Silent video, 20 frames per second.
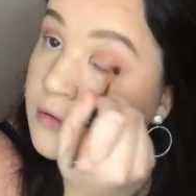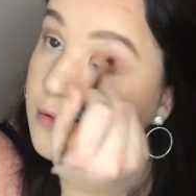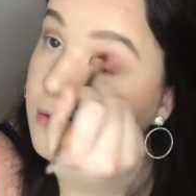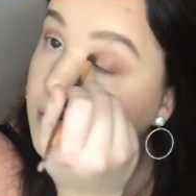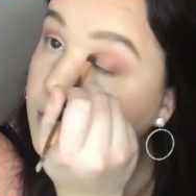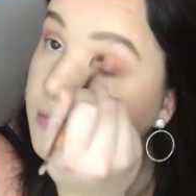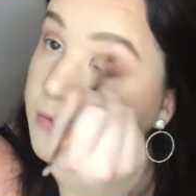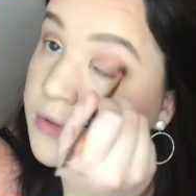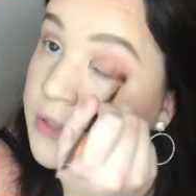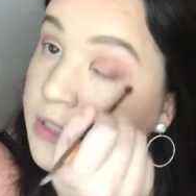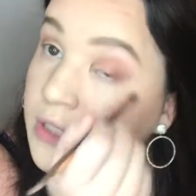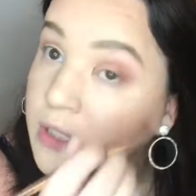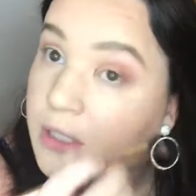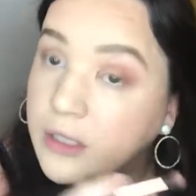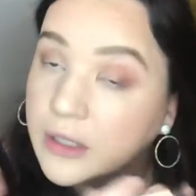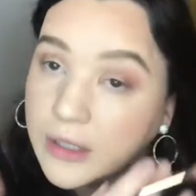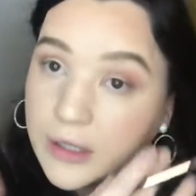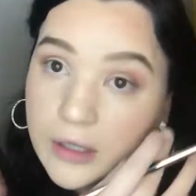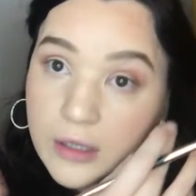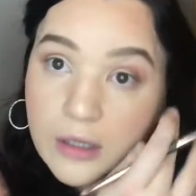
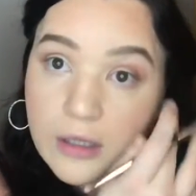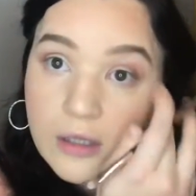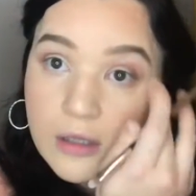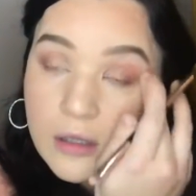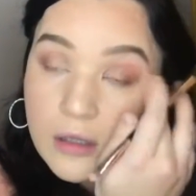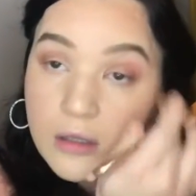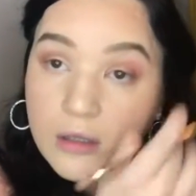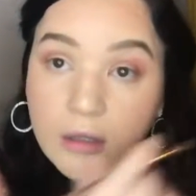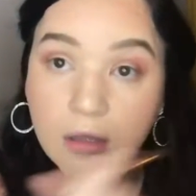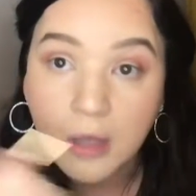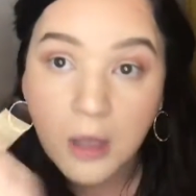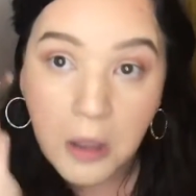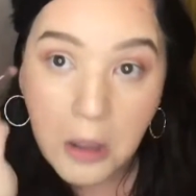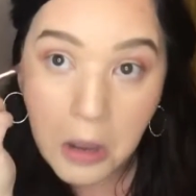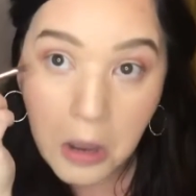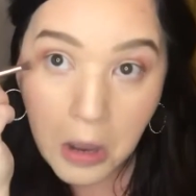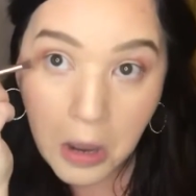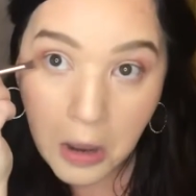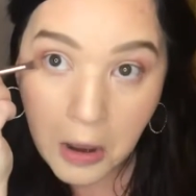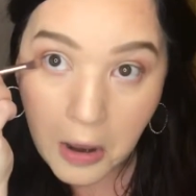Okay,
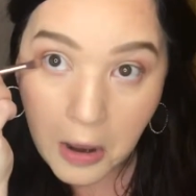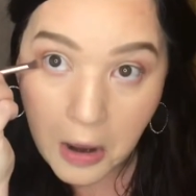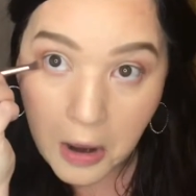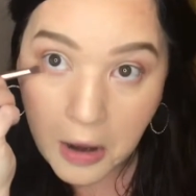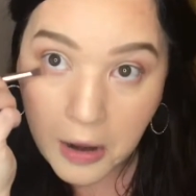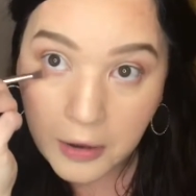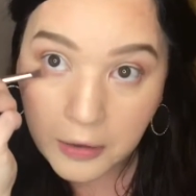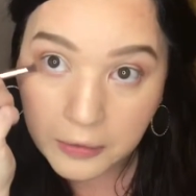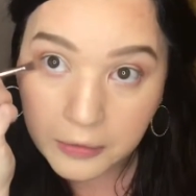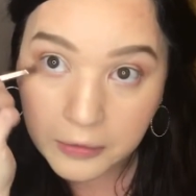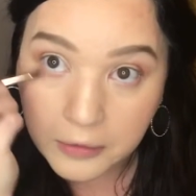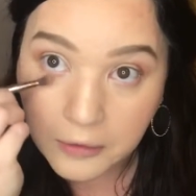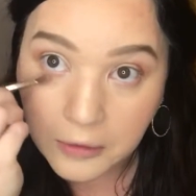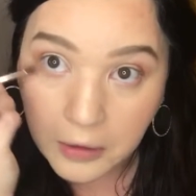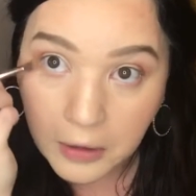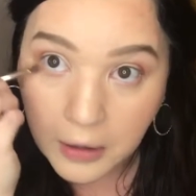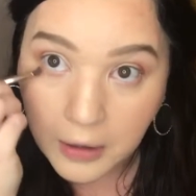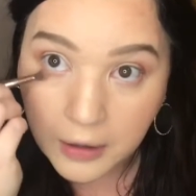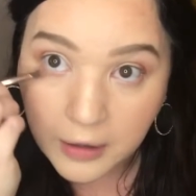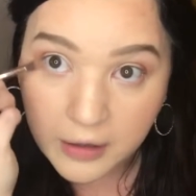and
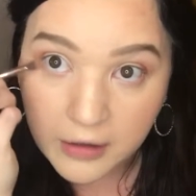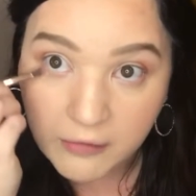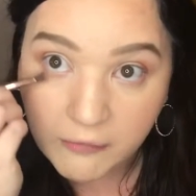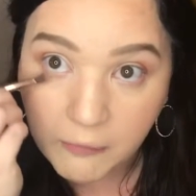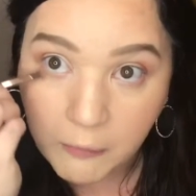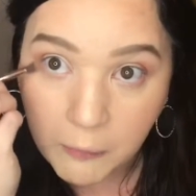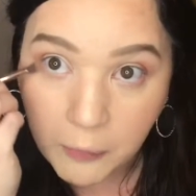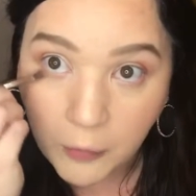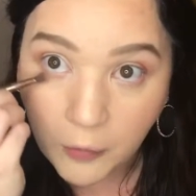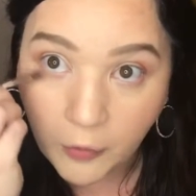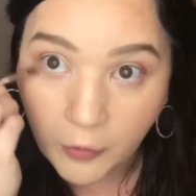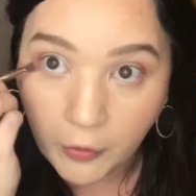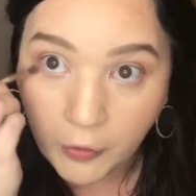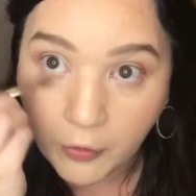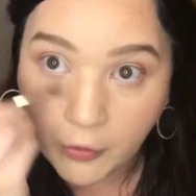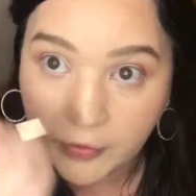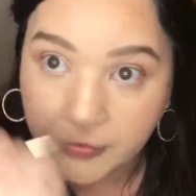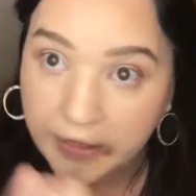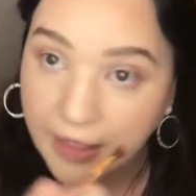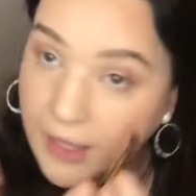then I even
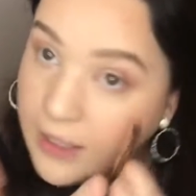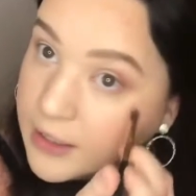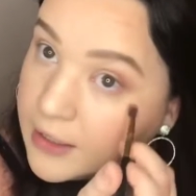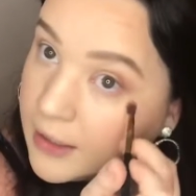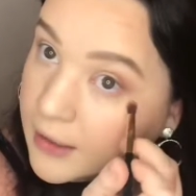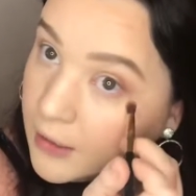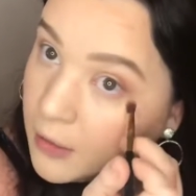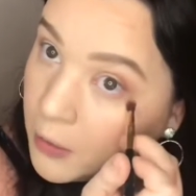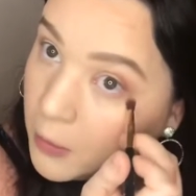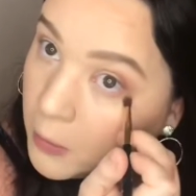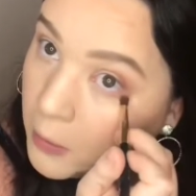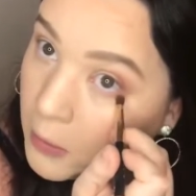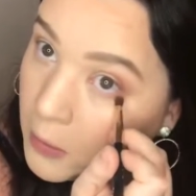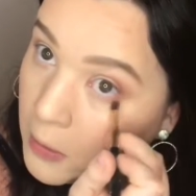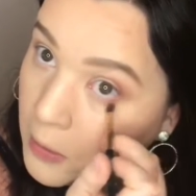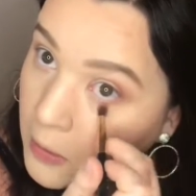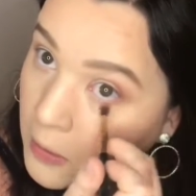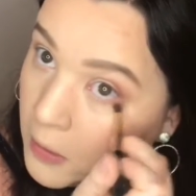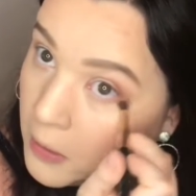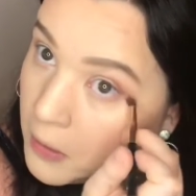pull that down
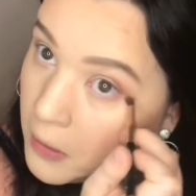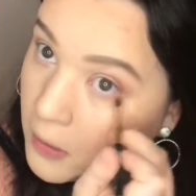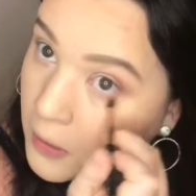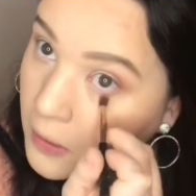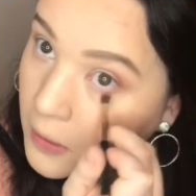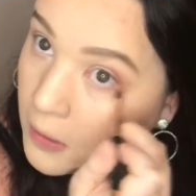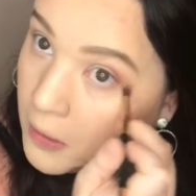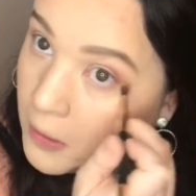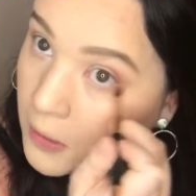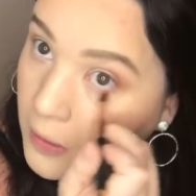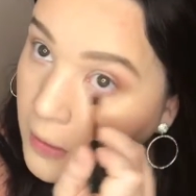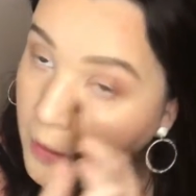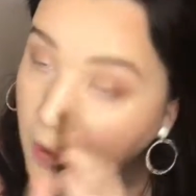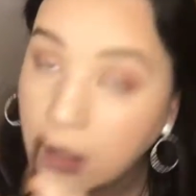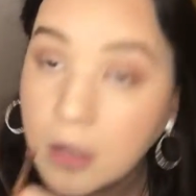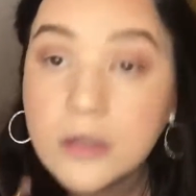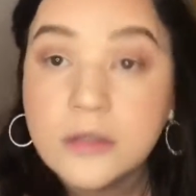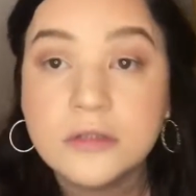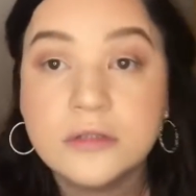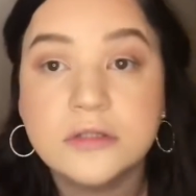
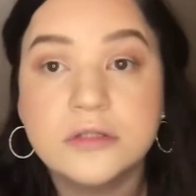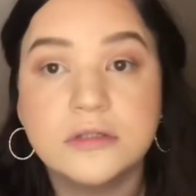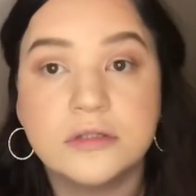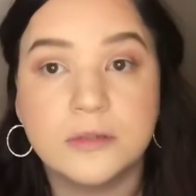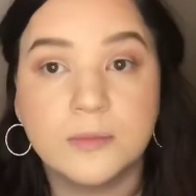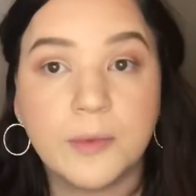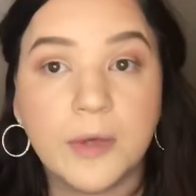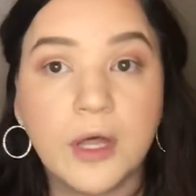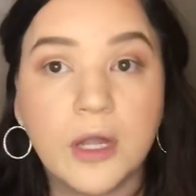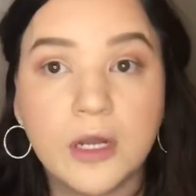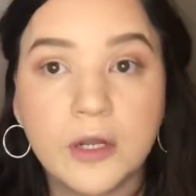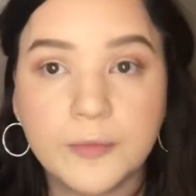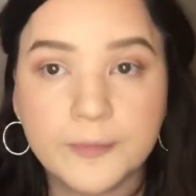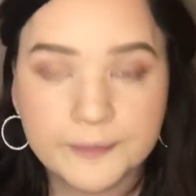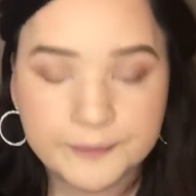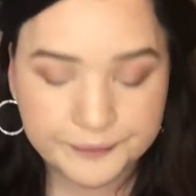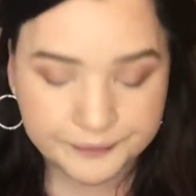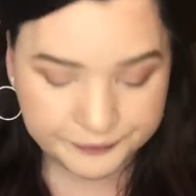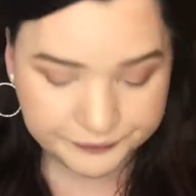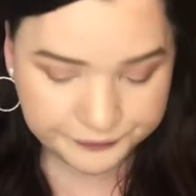to the bottom.